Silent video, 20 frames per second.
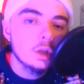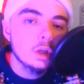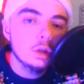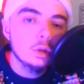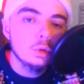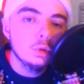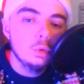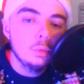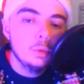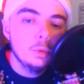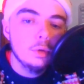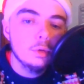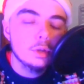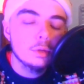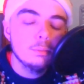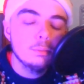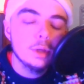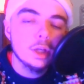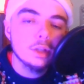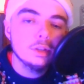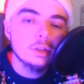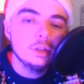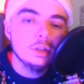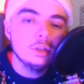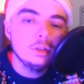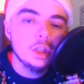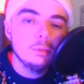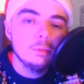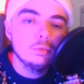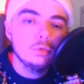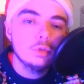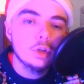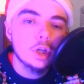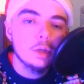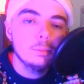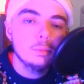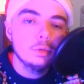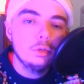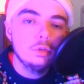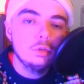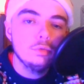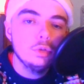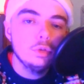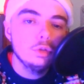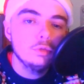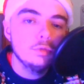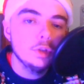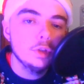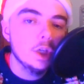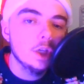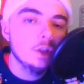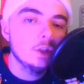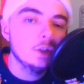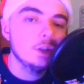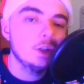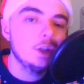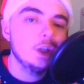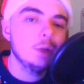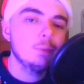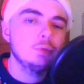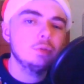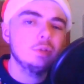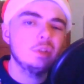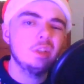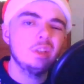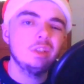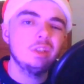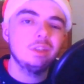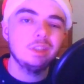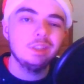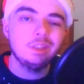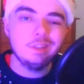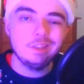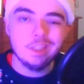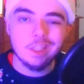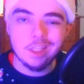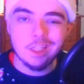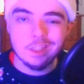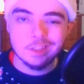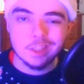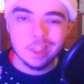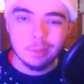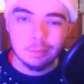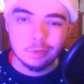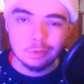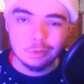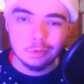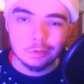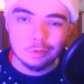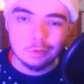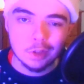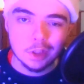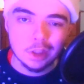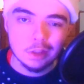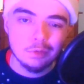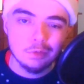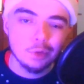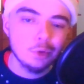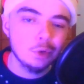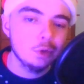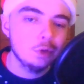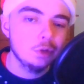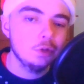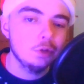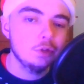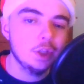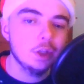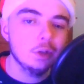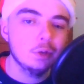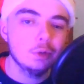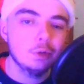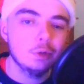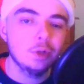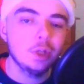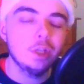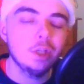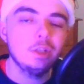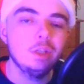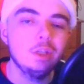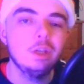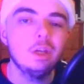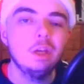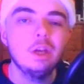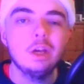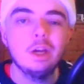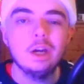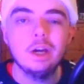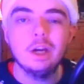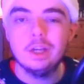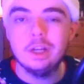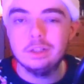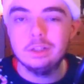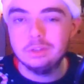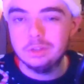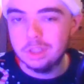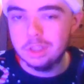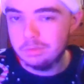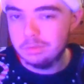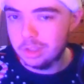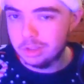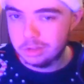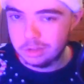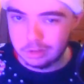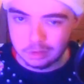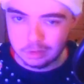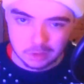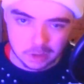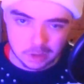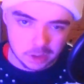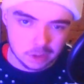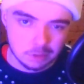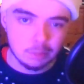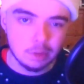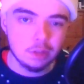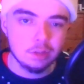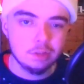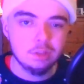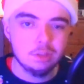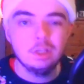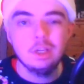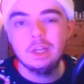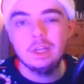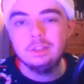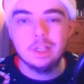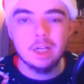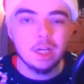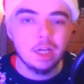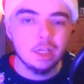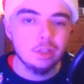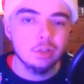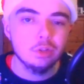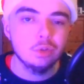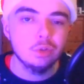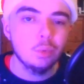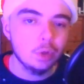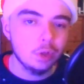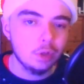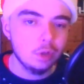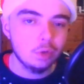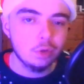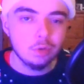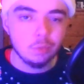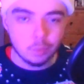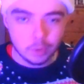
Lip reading: Hello, welcome back to the James Ramblin' Reviews for yet another episode. And in today's episode, right, if you couldn't tell already, I actually have this Christmas attire going on